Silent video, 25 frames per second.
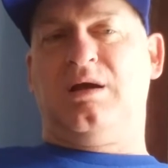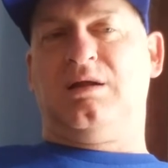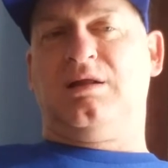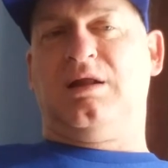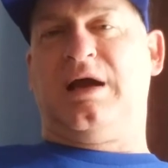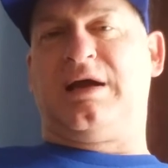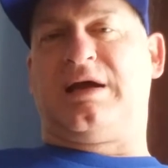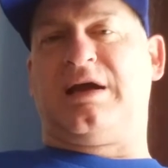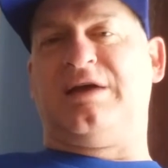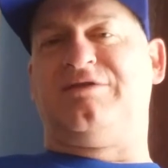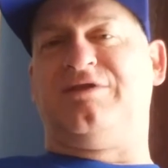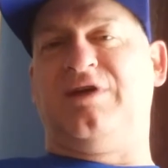
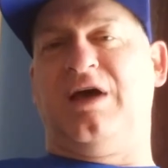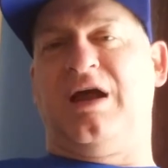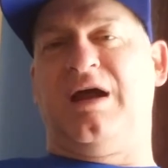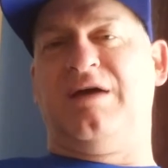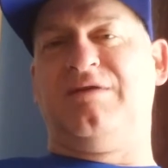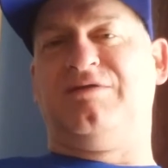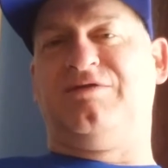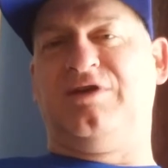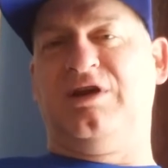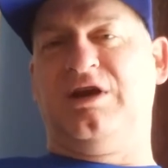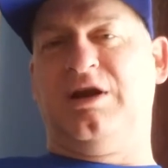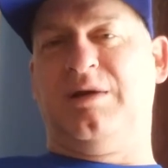Like I said,
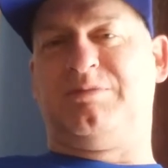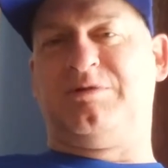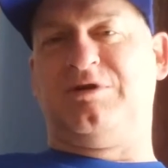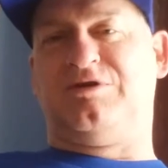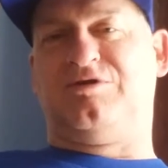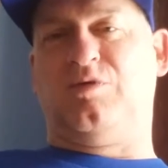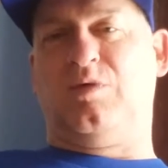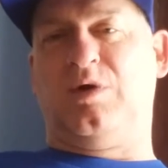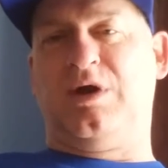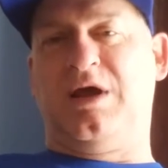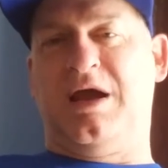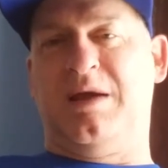I've seen up to
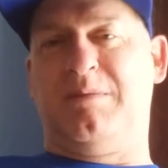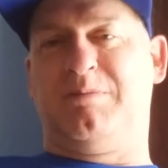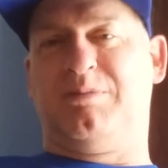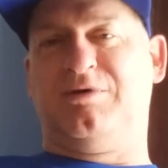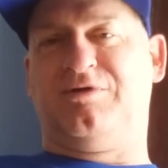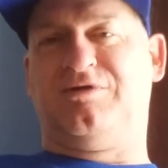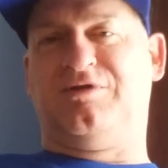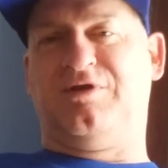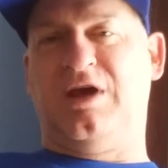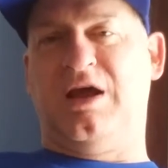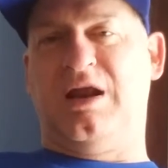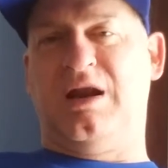
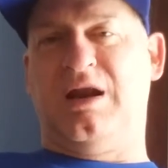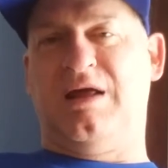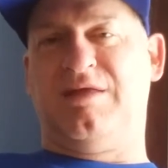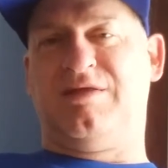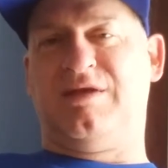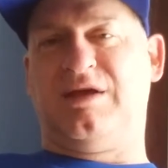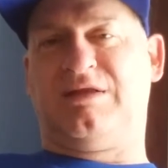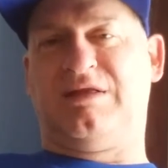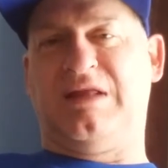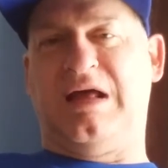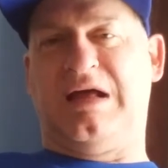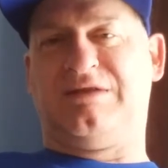28%. I
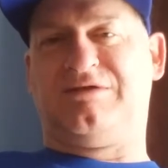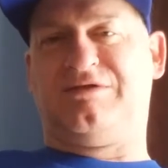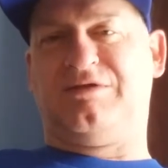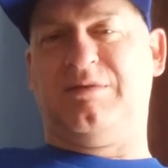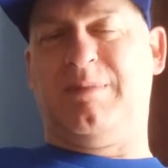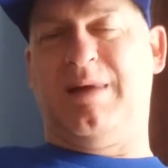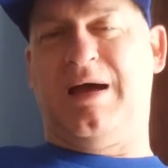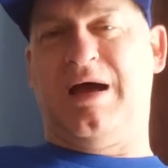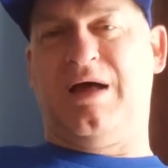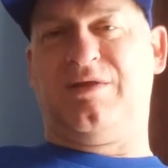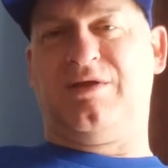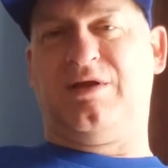think that's
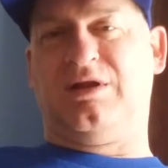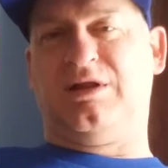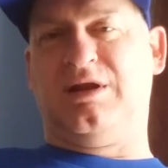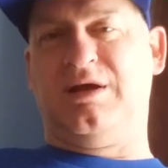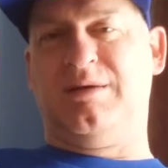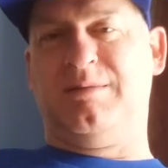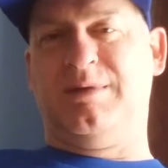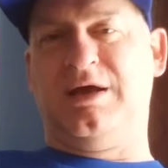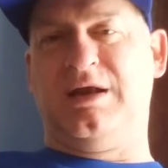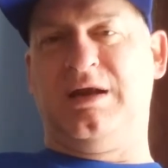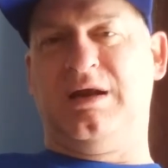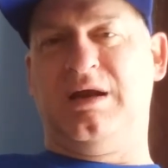about the
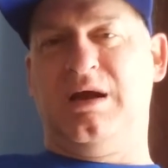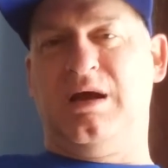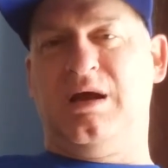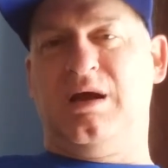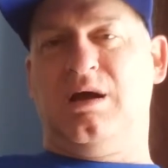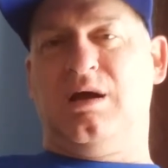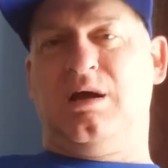limit.